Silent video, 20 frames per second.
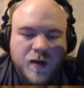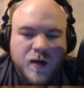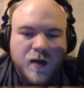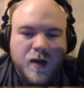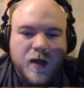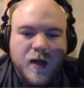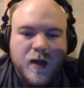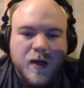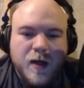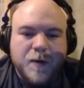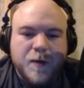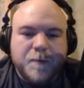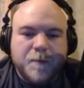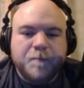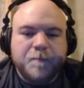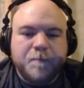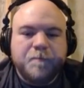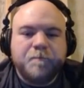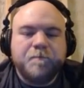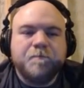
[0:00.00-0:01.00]
Yeah,
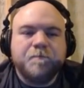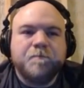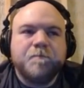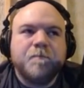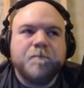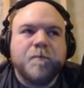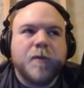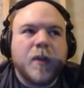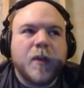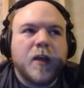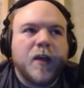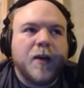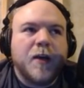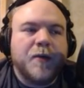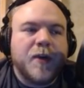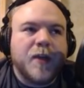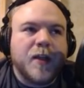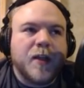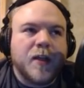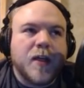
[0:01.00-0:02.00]
we
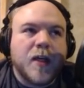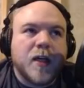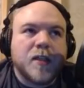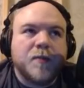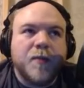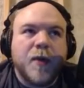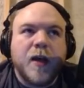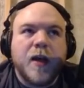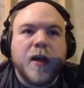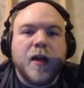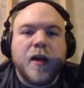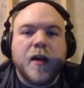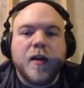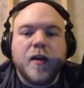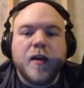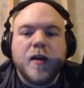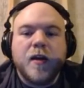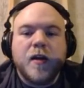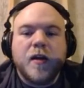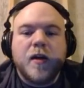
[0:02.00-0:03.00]
did the
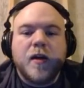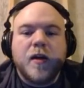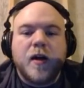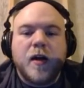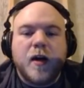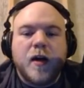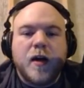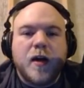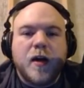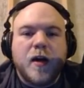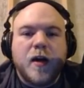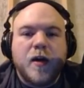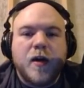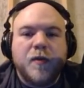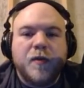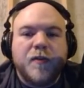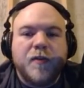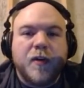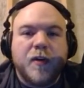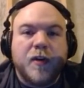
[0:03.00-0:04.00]
Dustmane.
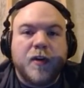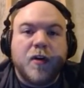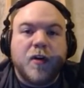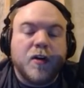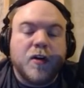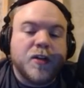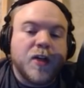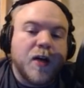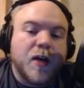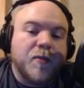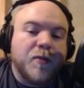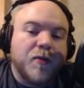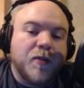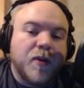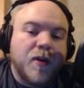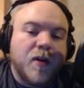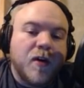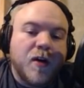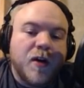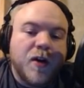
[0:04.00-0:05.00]
We've done Garchomp
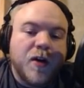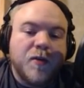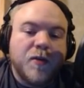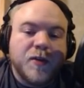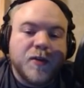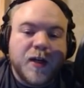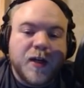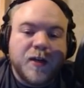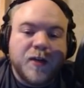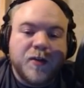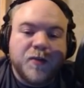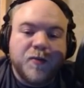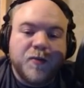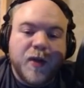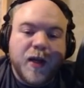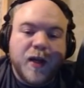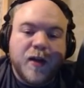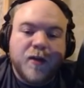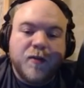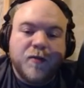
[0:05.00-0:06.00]
Lucario, which I do
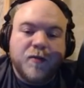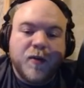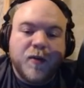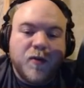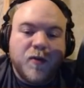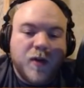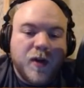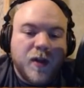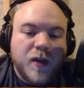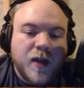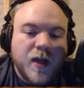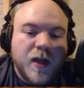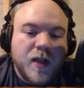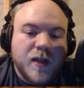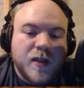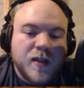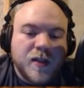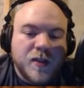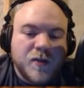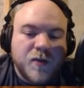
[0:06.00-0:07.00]
plan on recording that
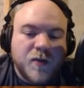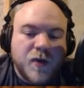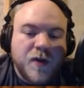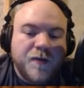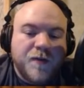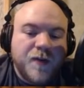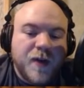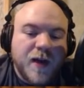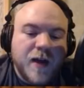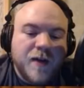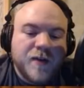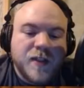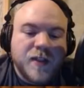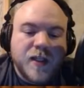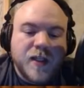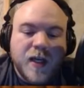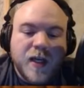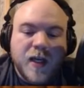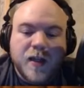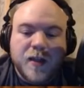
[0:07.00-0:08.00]
list as well. If you haven't
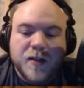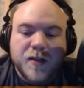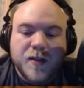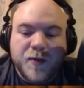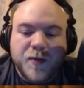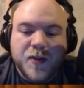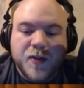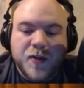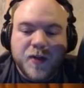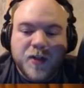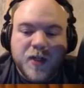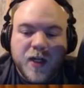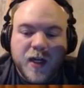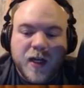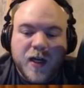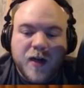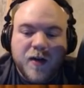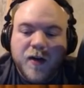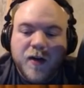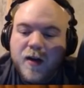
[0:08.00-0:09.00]
seen that list, be sure to check it
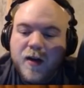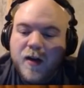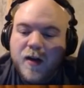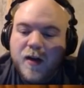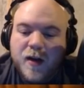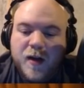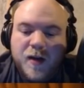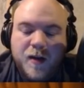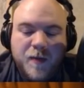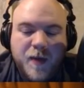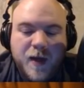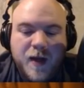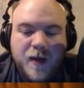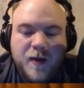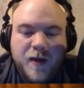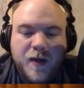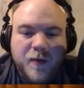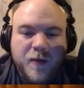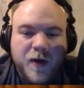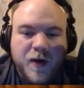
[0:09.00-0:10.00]
out. And man,
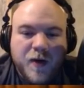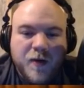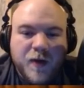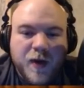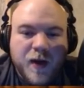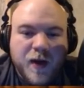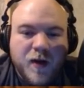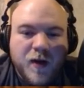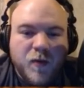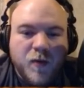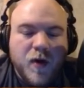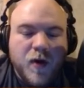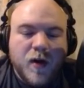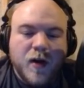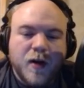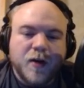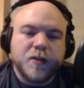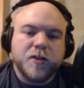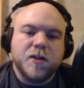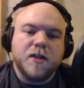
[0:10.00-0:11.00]
there we go. We get our water
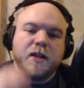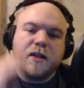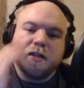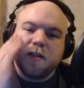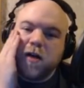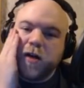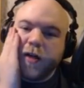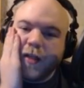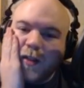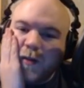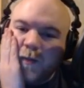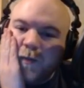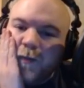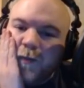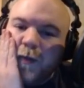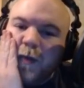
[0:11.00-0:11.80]
energy. That's awesome.